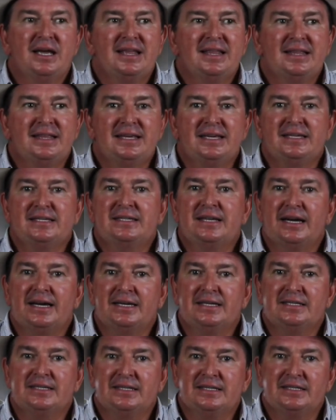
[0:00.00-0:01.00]
These
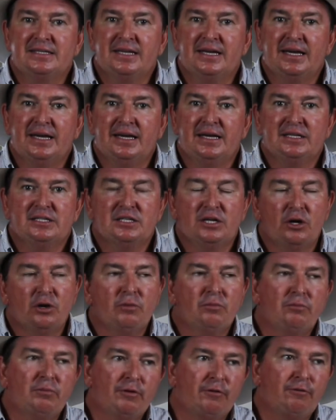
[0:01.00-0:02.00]
days it's there. So
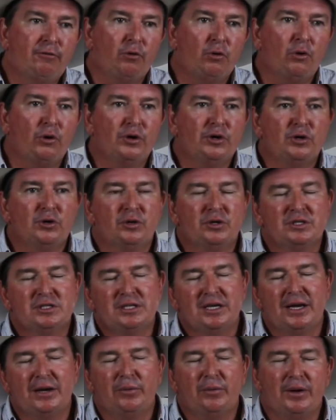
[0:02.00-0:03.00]
before you could
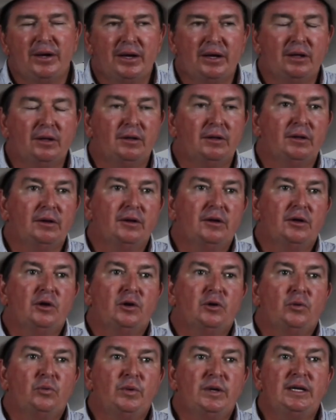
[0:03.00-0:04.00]
say, well,
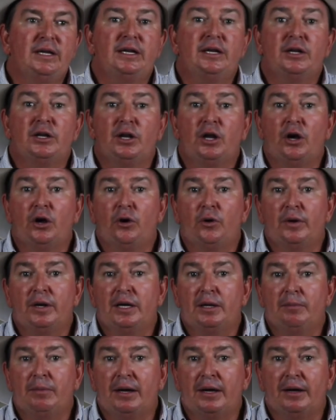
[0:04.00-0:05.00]
we didn't know
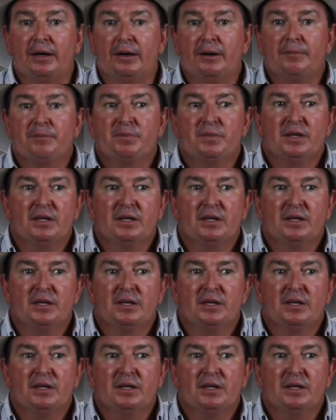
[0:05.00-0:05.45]
any better.